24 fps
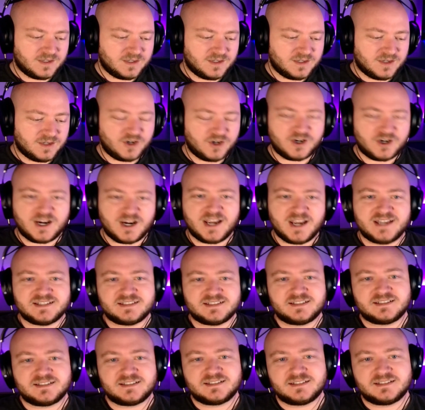All right,
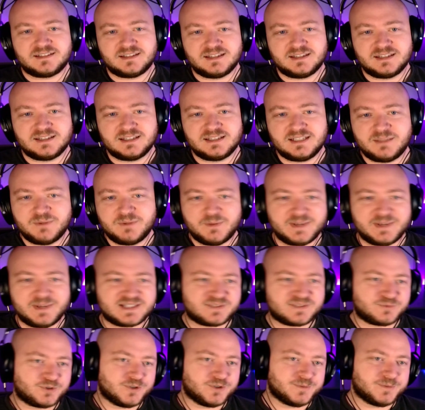let me make
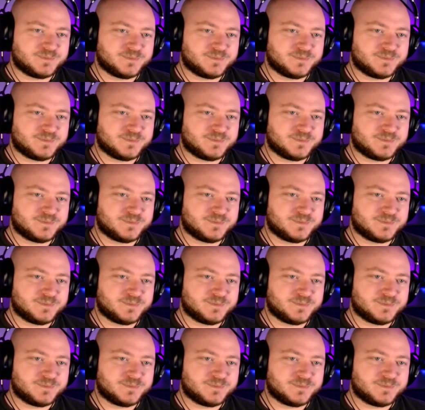some room.